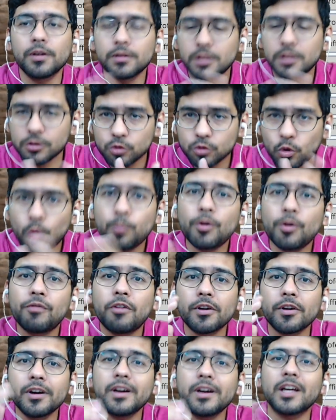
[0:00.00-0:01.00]
The scope of
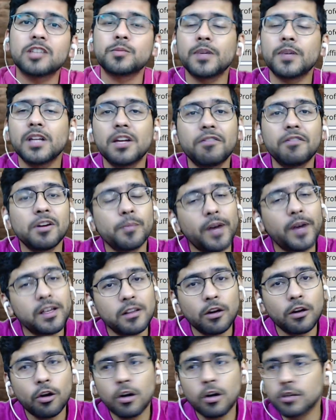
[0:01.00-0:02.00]
audit has been given by the
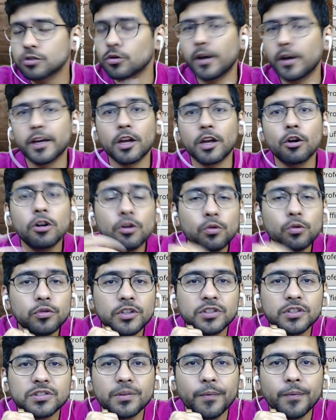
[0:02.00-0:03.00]
law, so I cannot do
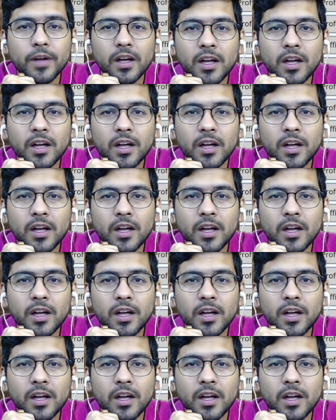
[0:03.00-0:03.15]
this.